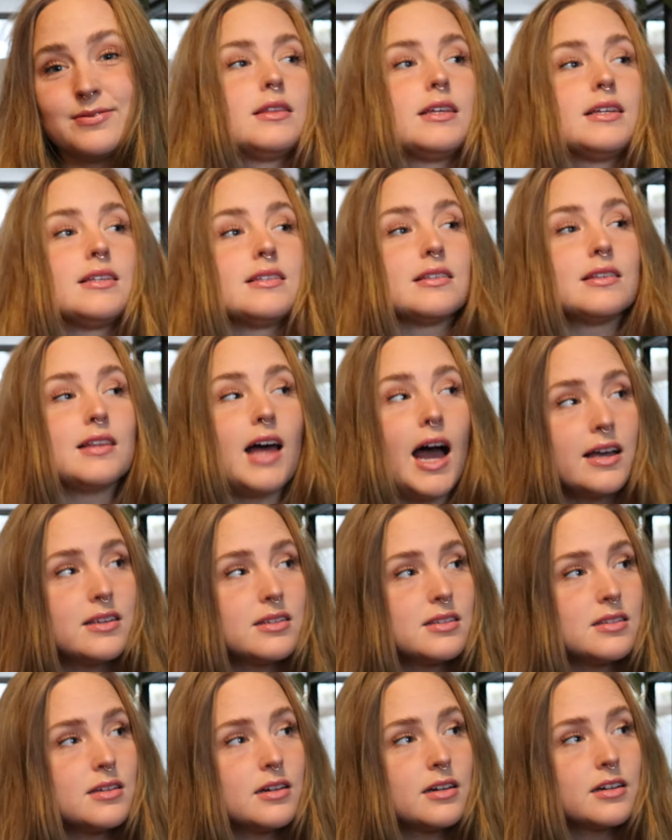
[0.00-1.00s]
This
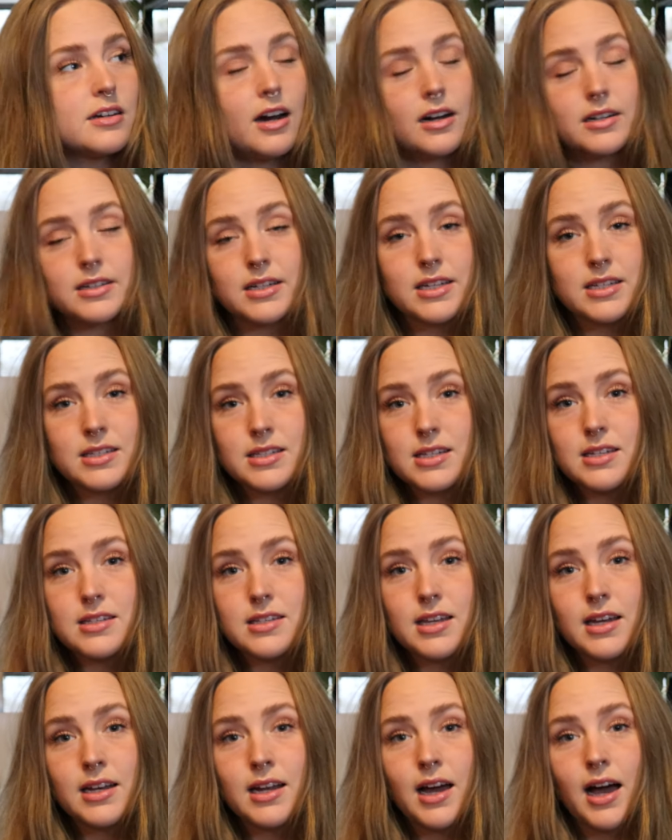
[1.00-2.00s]
last gardening
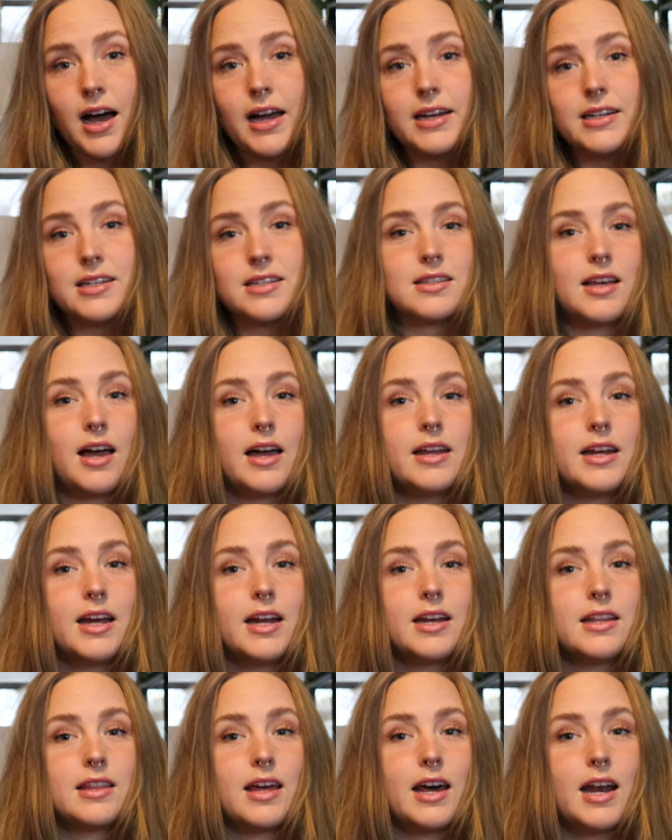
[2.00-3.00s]
season, I
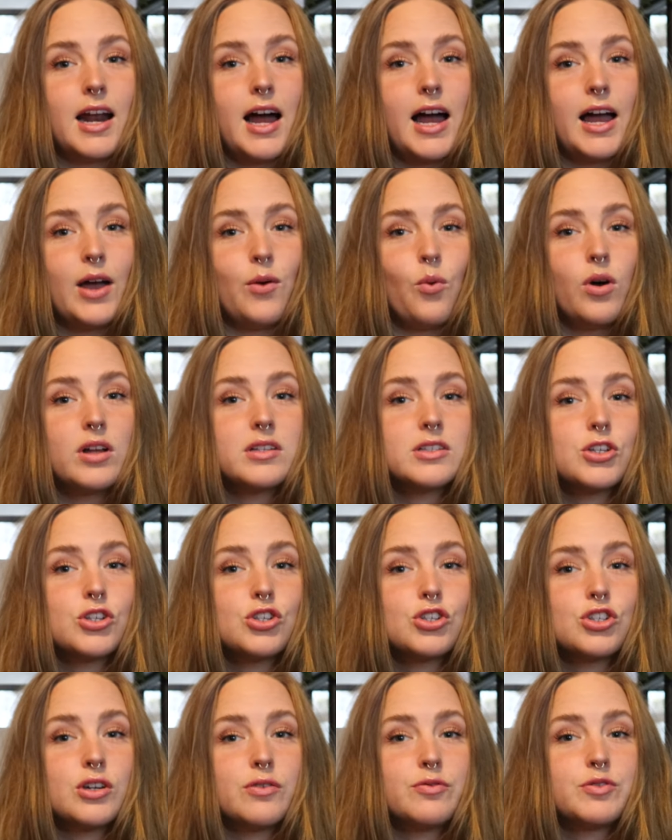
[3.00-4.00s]
decided that I want to
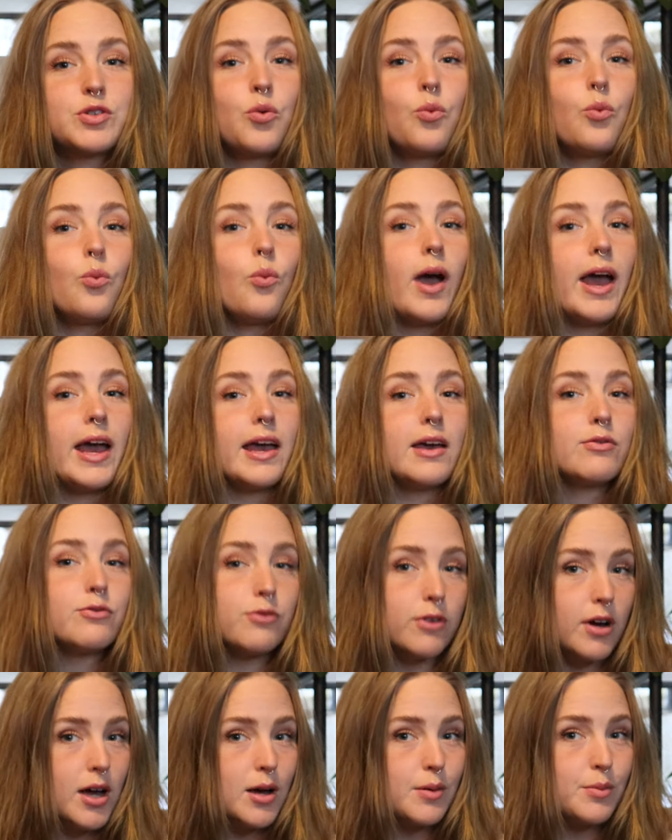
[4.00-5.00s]
shift away
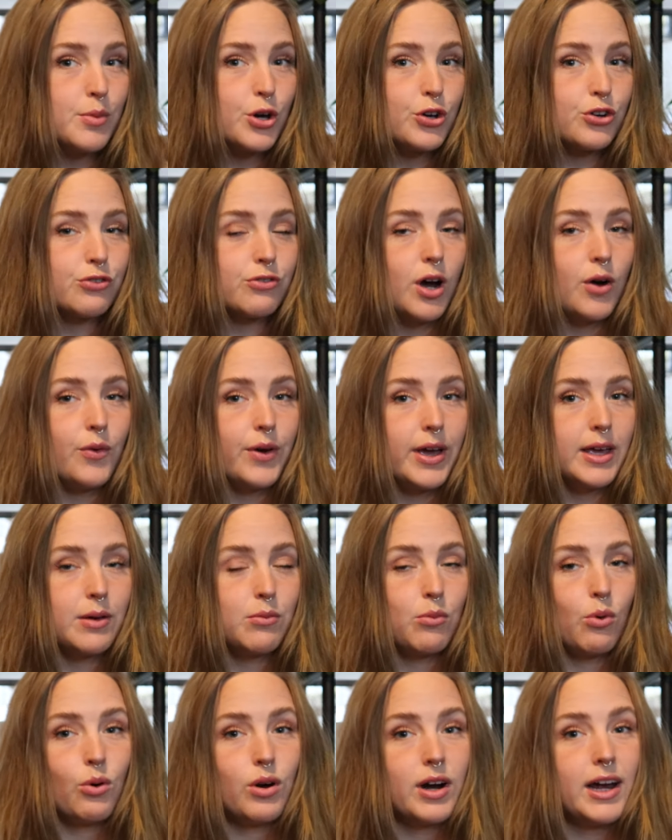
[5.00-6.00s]
from growing
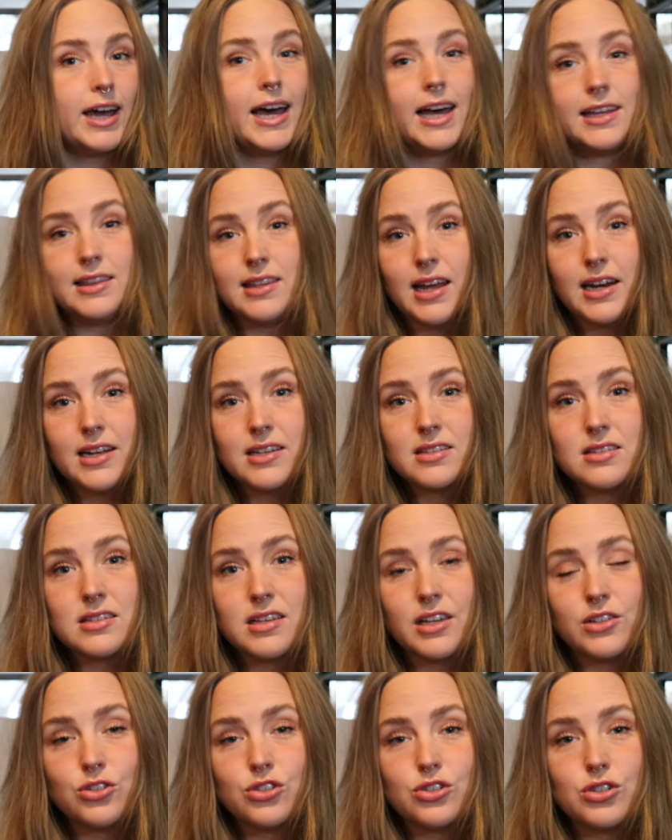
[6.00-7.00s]
more head lettuce
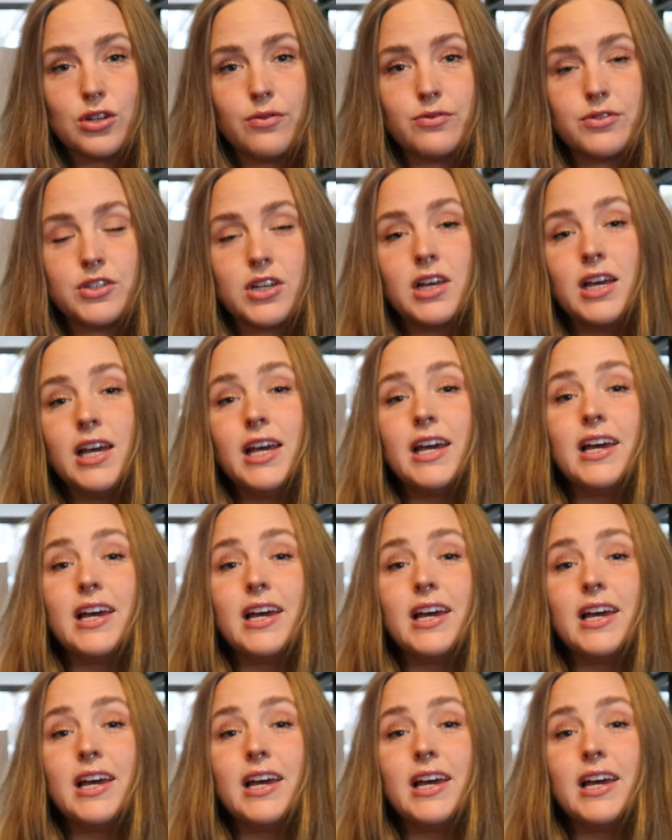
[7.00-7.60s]
and shift